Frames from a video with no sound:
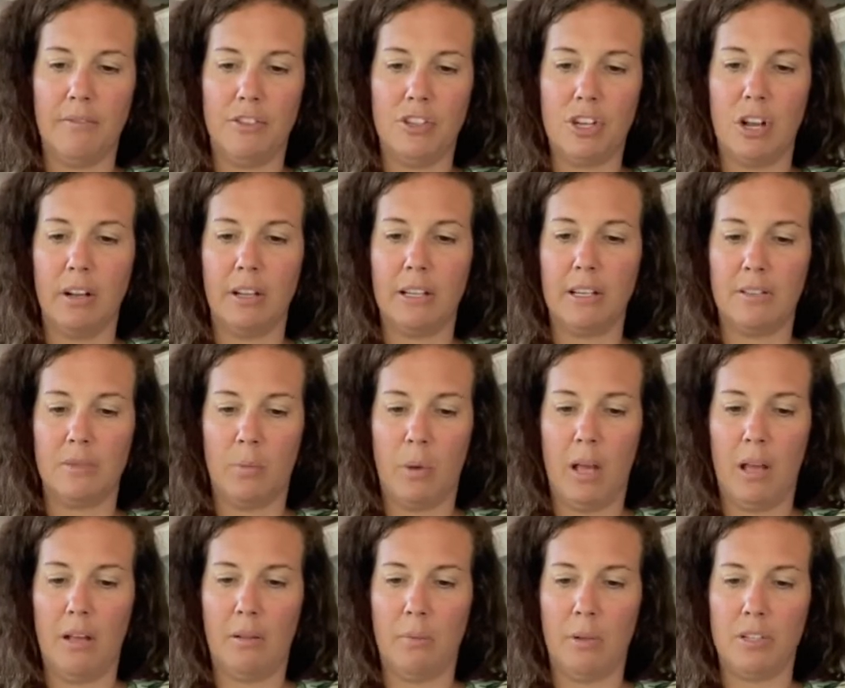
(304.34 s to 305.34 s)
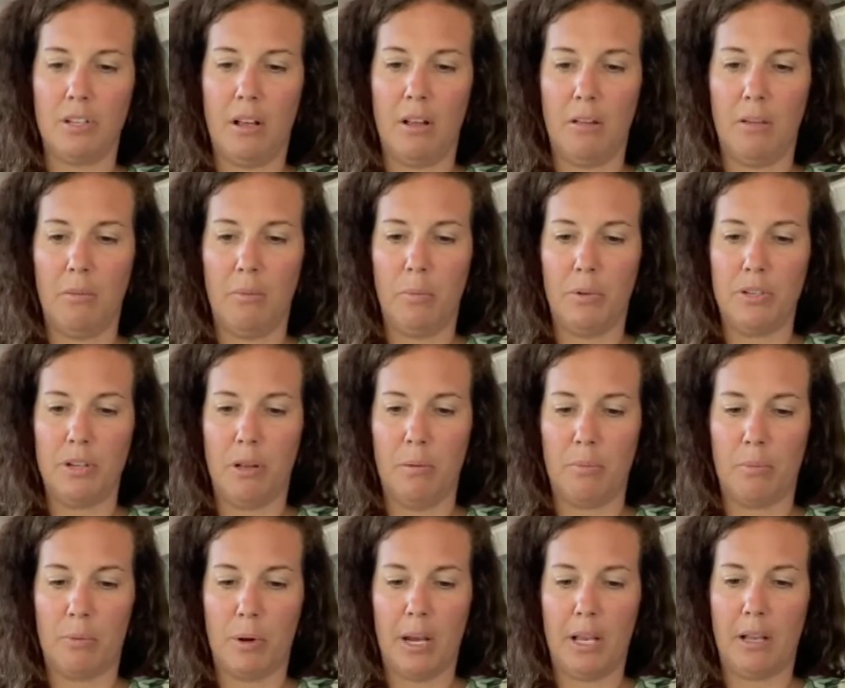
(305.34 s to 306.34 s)
chunk as well, which I'll
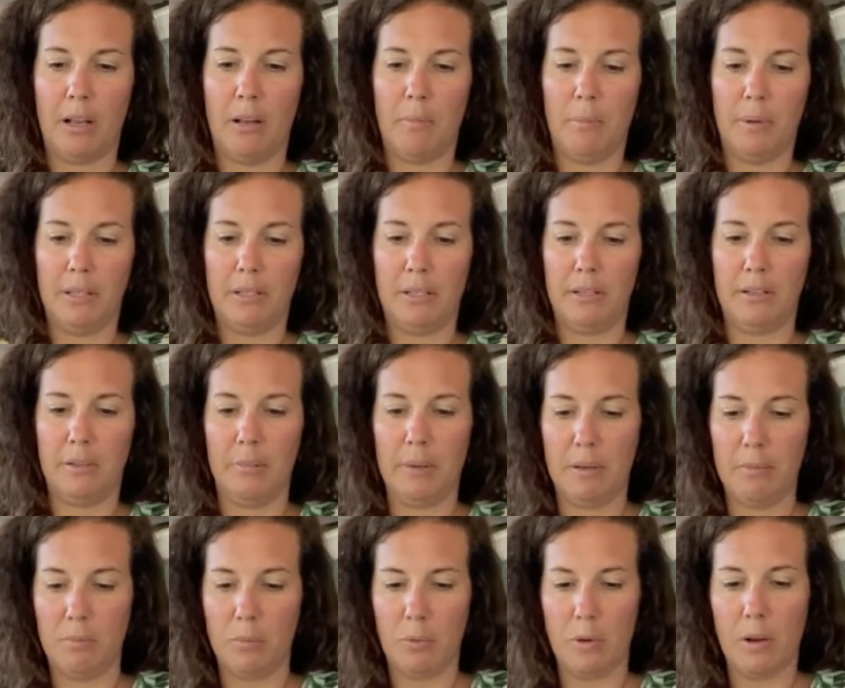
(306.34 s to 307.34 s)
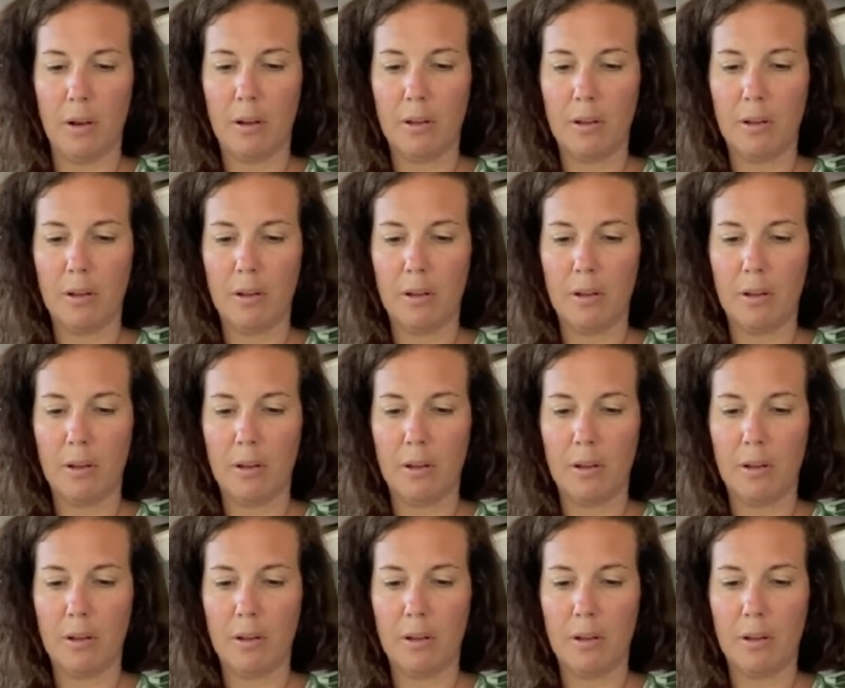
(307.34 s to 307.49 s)
break up a little bit more.